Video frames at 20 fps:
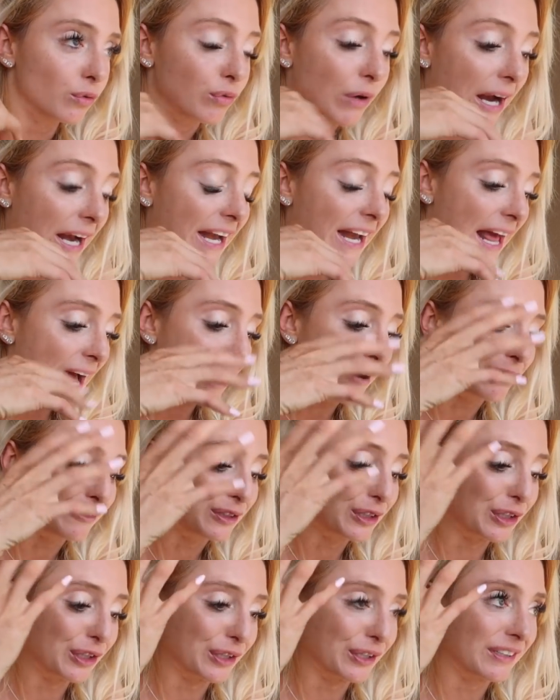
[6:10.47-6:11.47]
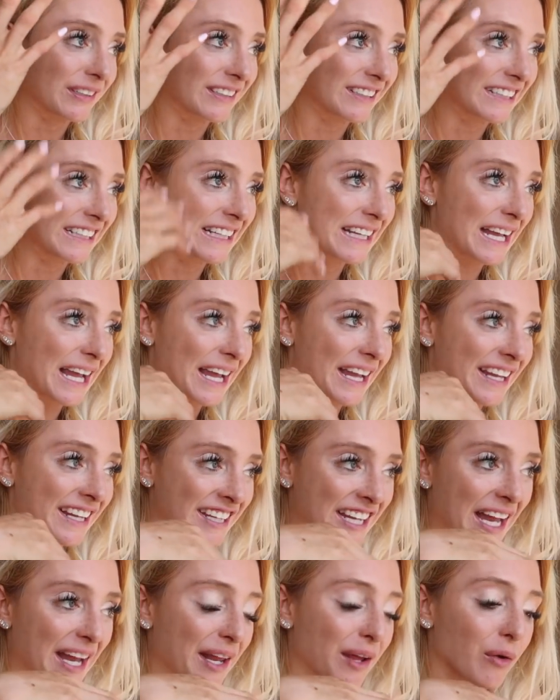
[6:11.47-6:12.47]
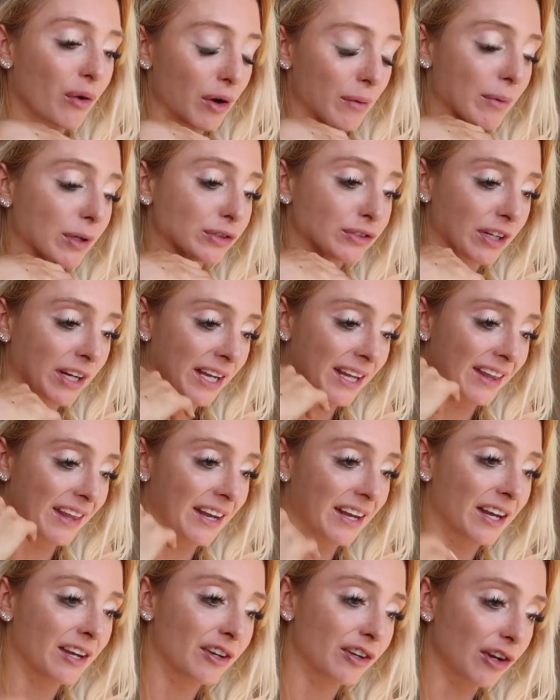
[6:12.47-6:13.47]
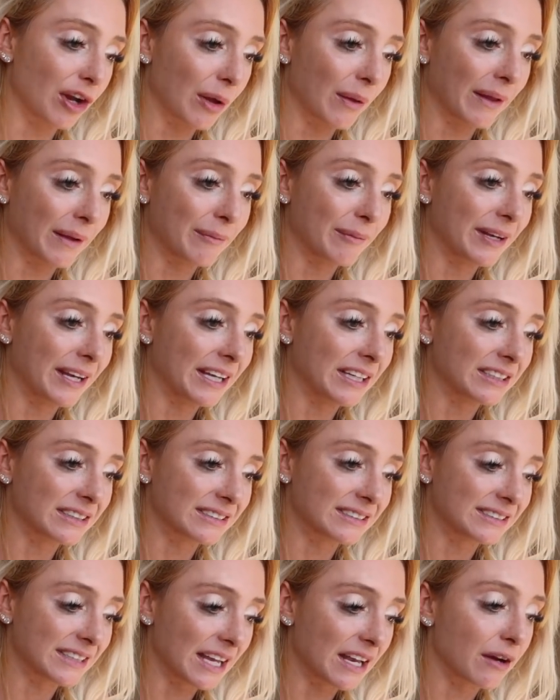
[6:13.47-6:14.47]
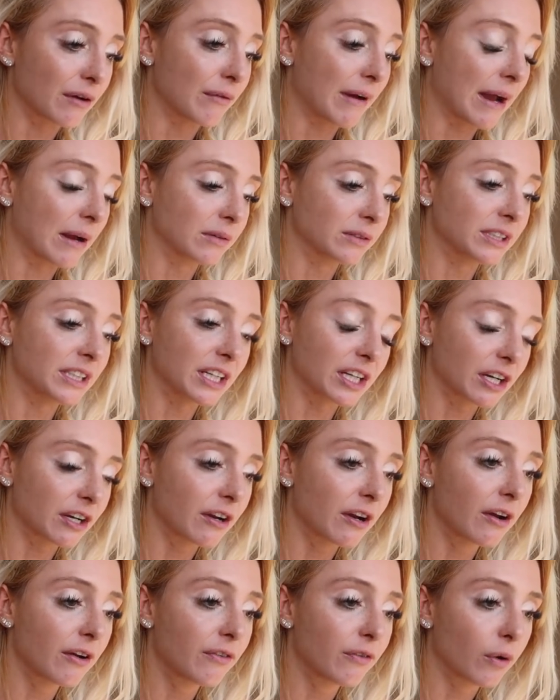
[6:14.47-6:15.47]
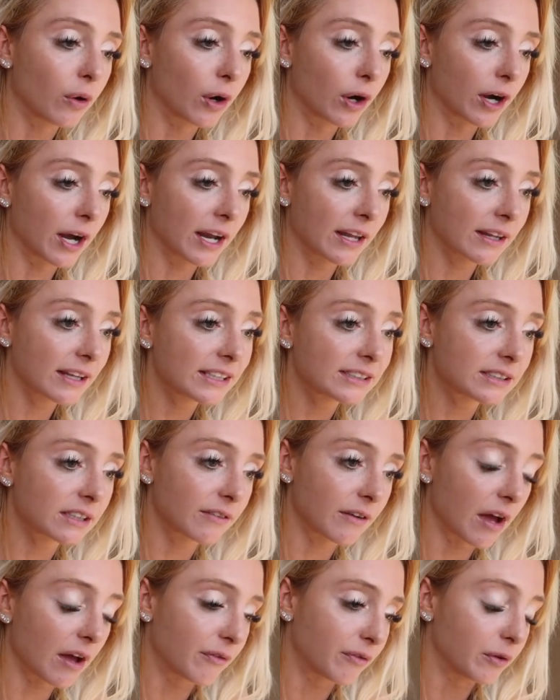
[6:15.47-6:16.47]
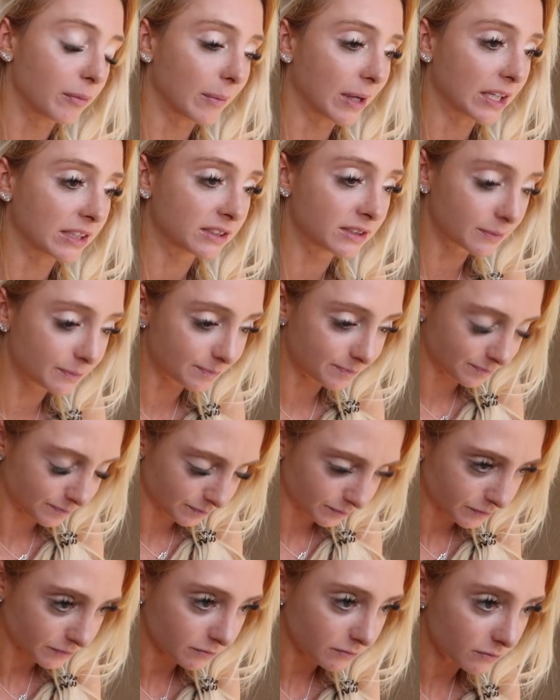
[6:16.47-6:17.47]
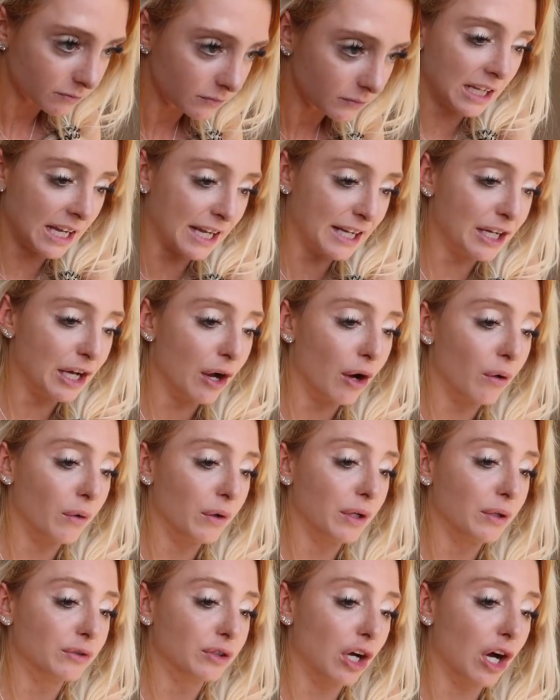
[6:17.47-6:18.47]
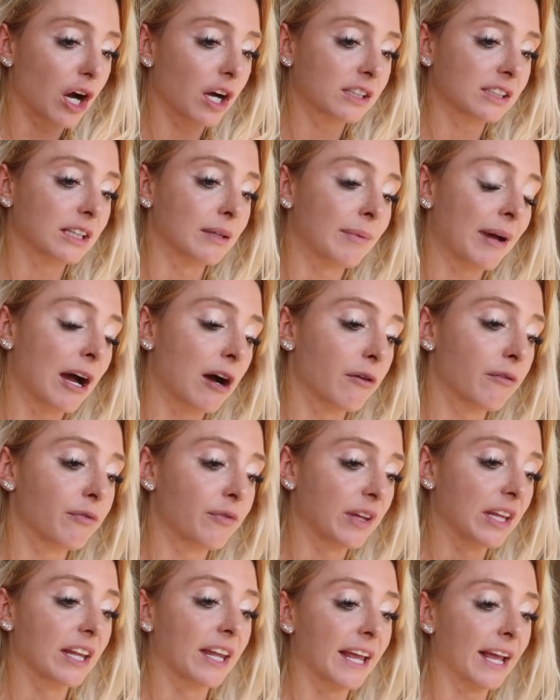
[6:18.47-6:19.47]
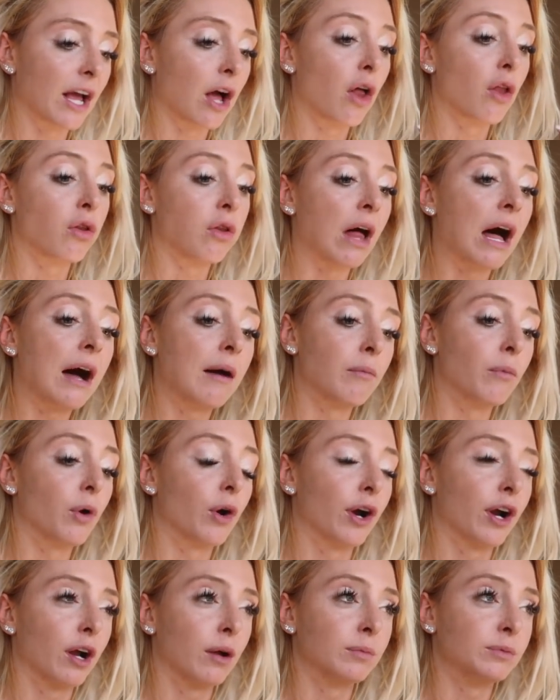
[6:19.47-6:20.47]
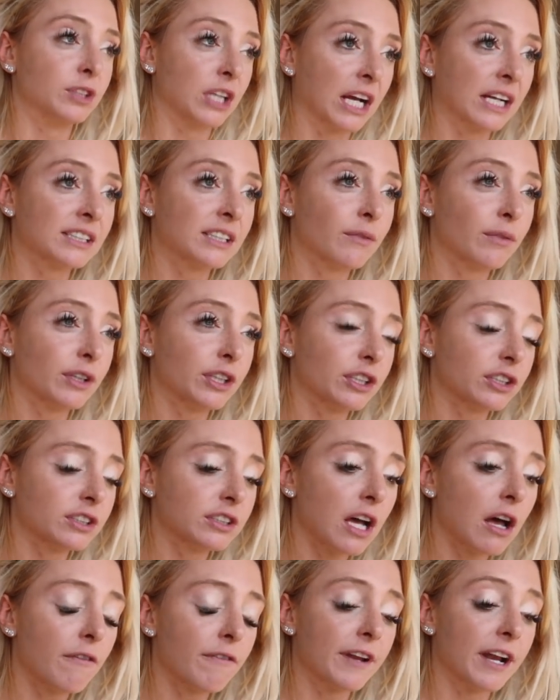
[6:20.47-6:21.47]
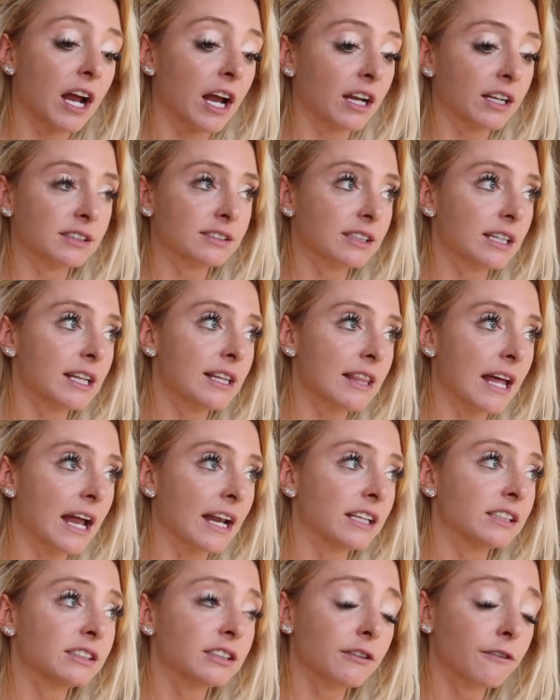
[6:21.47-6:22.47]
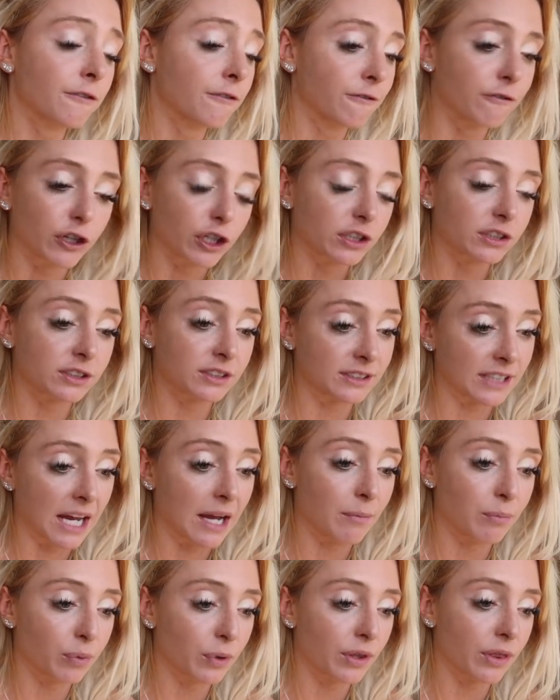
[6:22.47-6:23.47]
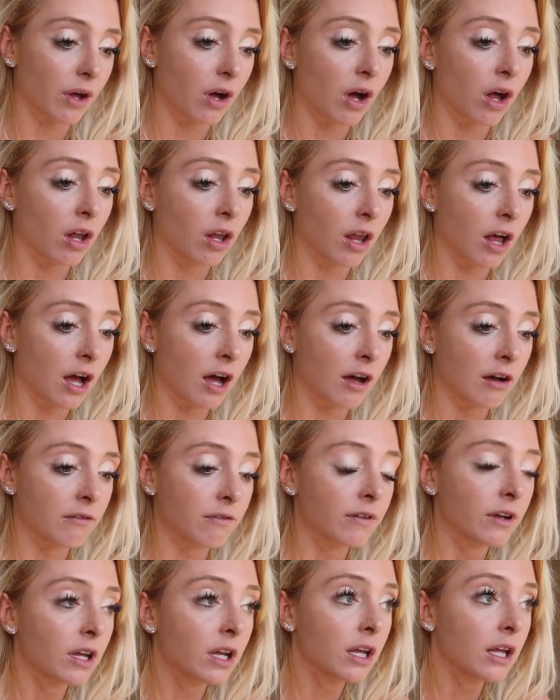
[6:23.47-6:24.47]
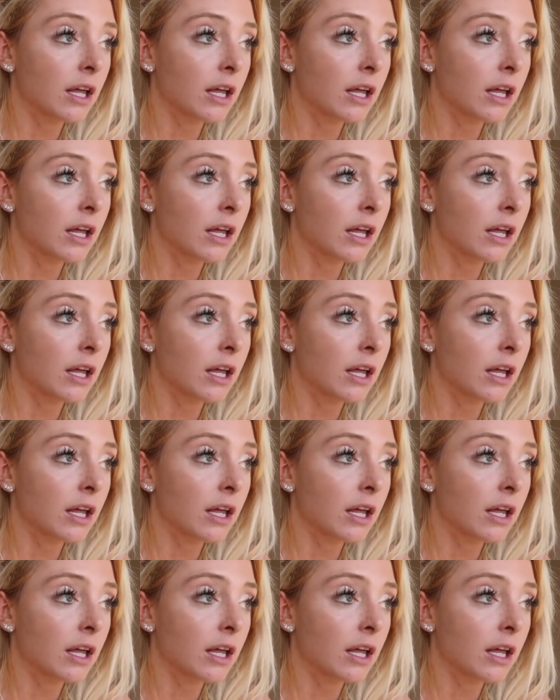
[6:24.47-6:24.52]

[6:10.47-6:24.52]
right after getting hormones regulated. You know, like we need to sit around here for at least a, a few months I know you talked about feeling a lot more objective with yourself and honestly that is the first step with all of